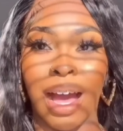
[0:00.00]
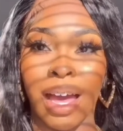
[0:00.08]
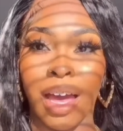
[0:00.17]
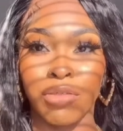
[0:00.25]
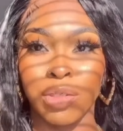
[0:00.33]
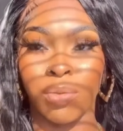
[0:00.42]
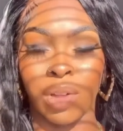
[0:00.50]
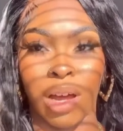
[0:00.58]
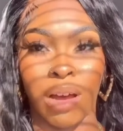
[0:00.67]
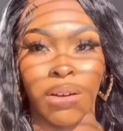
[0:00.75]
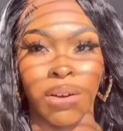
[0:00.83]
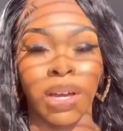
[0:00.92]
I have to
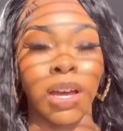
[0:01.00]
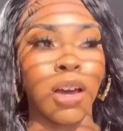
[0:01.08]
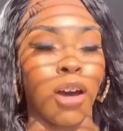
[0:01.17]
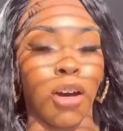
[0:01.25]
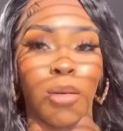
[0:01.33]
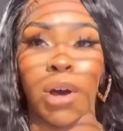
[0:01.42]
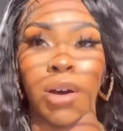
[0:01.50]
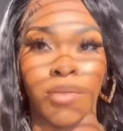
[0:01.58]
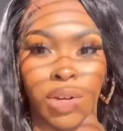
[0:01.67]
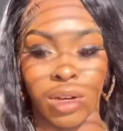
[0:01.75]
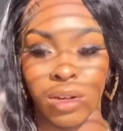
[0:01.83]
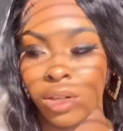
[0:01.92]
vlog on my
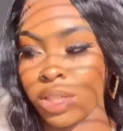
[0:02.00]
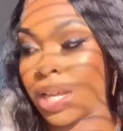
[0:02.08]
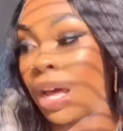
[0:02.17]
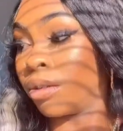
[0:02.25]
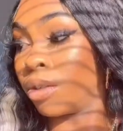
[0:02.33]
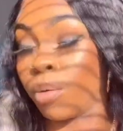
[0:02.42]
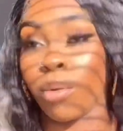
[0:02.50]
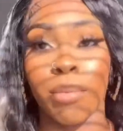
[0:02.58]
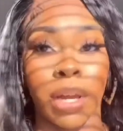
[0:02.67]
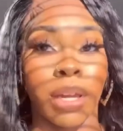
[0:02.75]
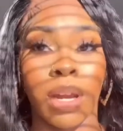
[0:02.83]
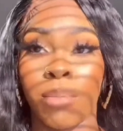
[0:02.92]
phone because I don't know
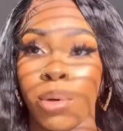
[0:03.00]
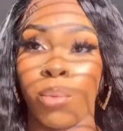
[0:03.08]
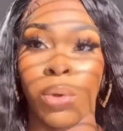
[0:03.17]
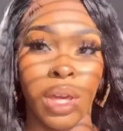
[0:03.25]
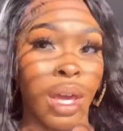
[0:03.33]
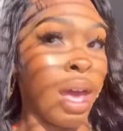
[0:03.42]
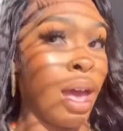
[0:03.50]
where my camera went.